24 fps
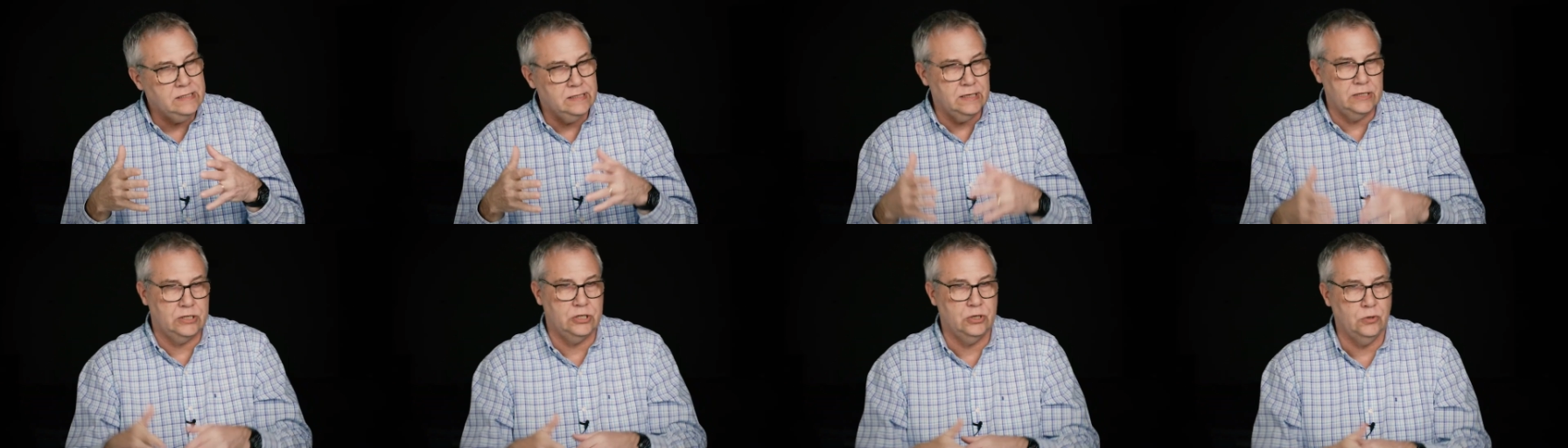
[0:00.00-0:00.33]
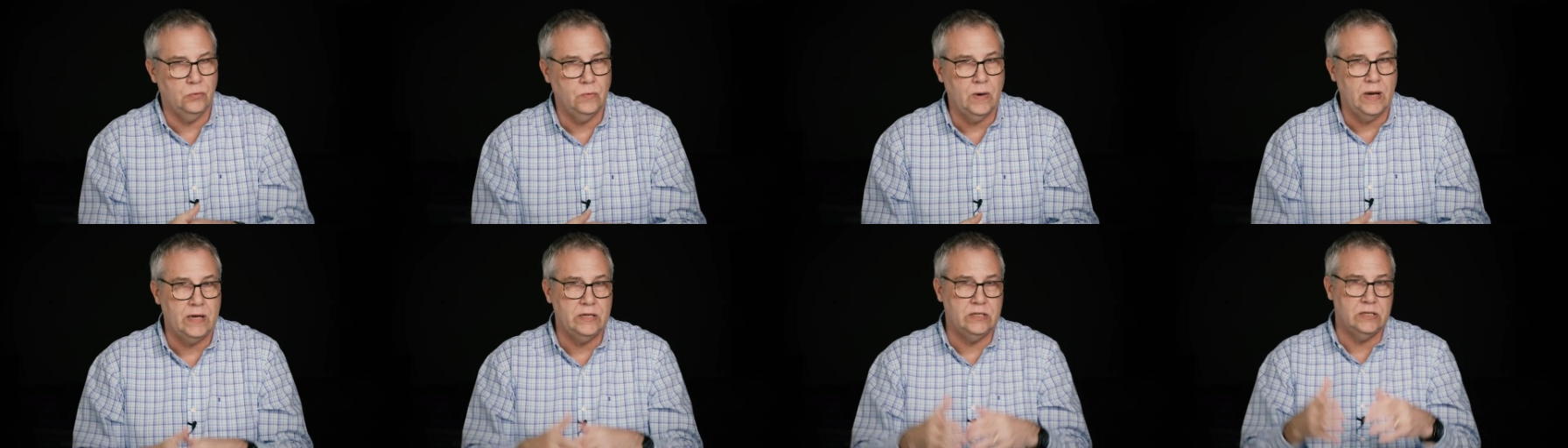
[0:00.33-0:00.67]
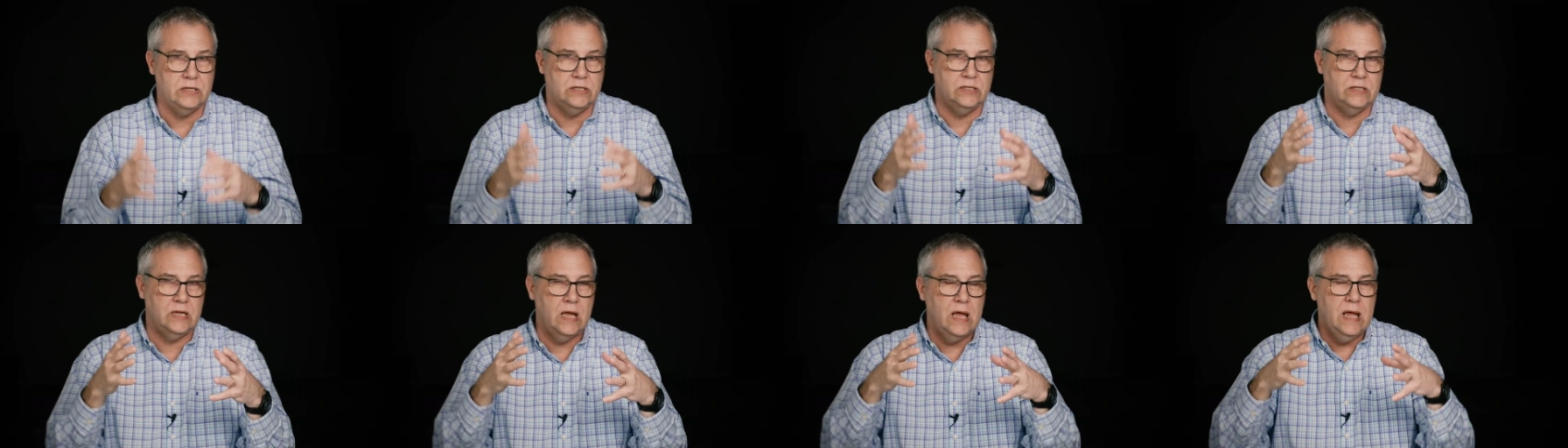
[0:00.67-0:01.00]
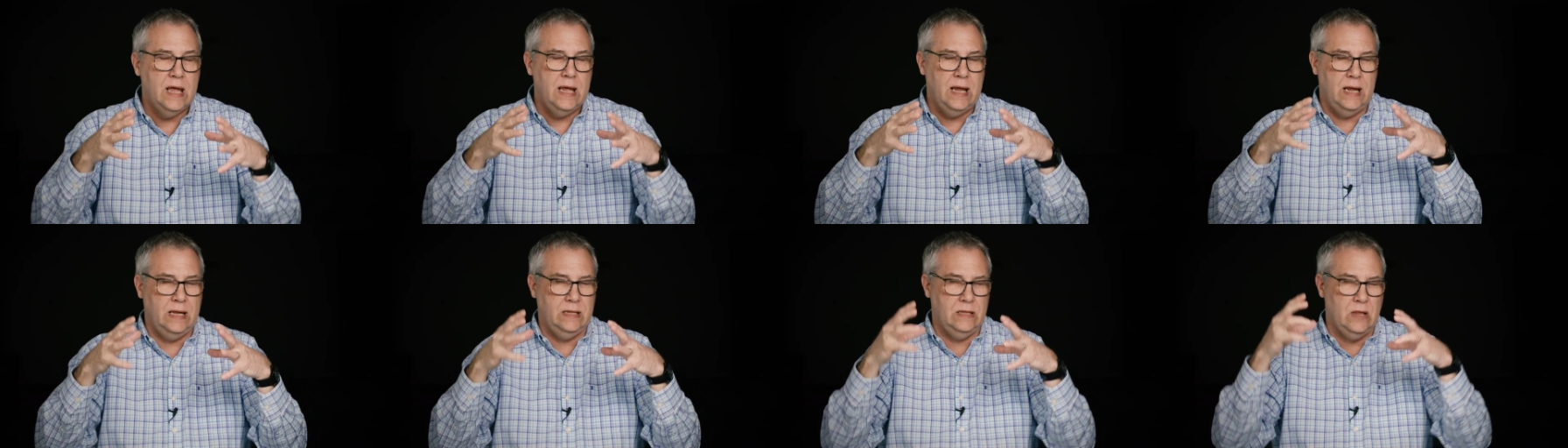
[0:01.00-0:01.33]
situations,
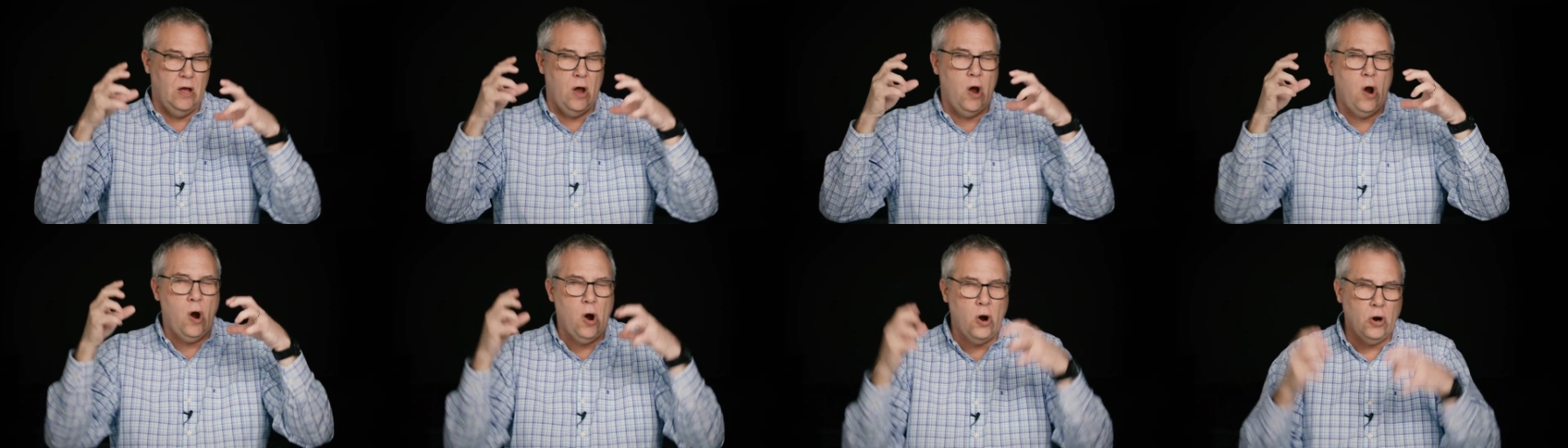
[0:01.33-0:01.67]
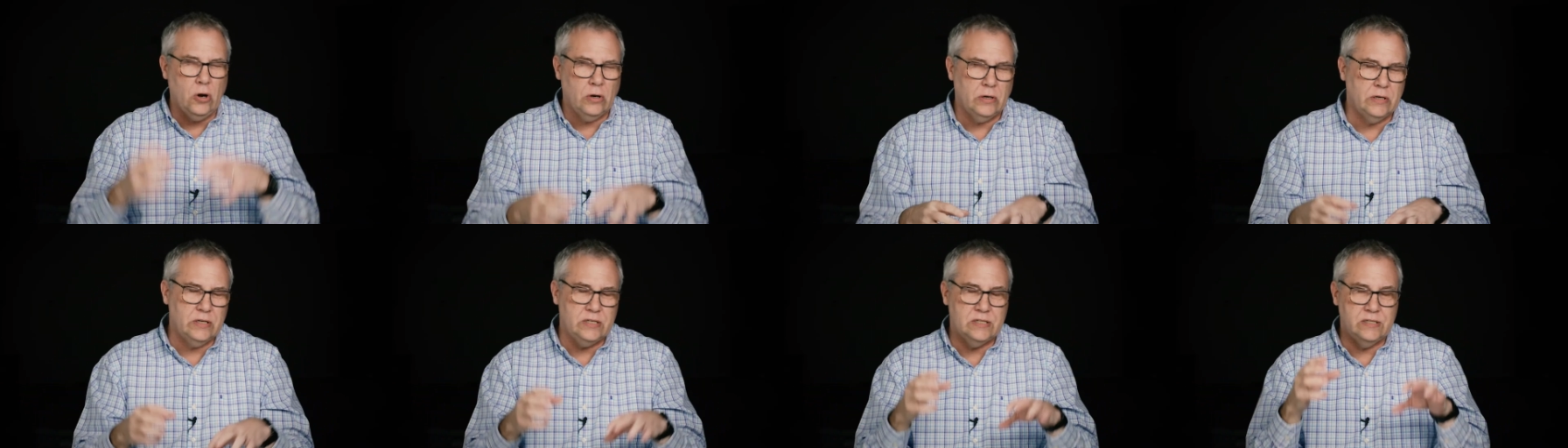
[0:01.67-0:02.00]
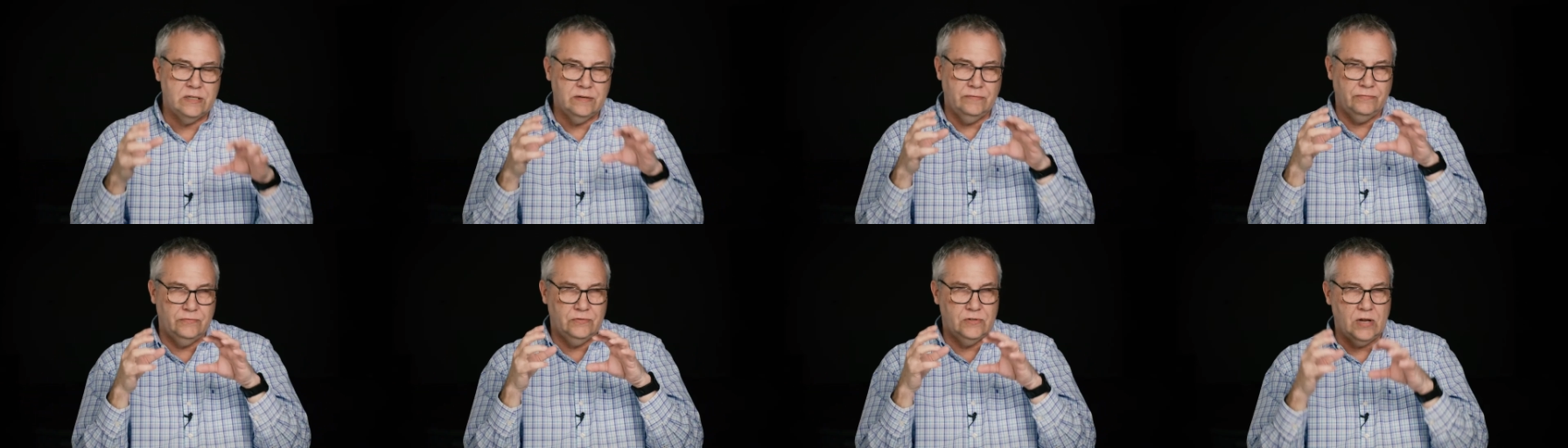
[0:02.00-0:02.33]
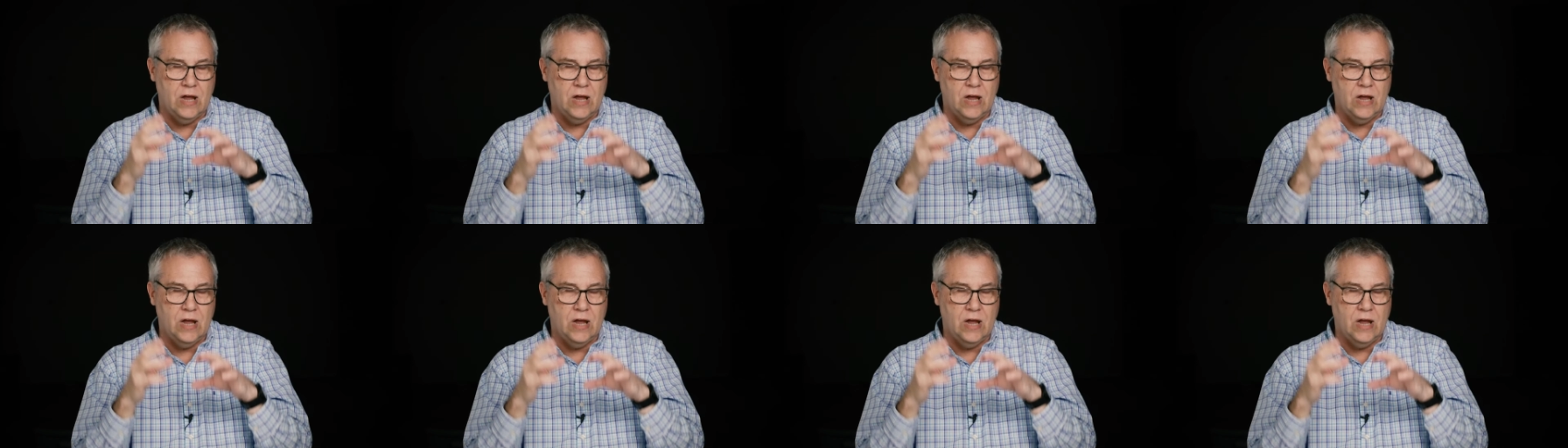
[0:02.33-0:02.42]
in the hardest of